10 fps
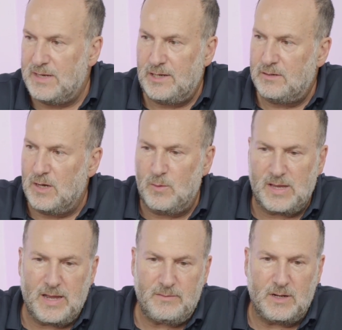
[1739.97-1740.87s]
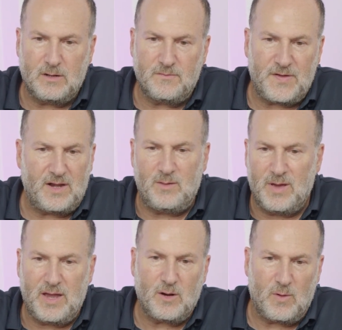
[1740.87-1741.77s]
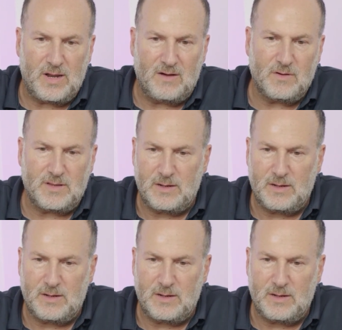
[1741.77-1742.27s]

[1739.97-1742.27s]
They go get, Fannie Mae or whatever.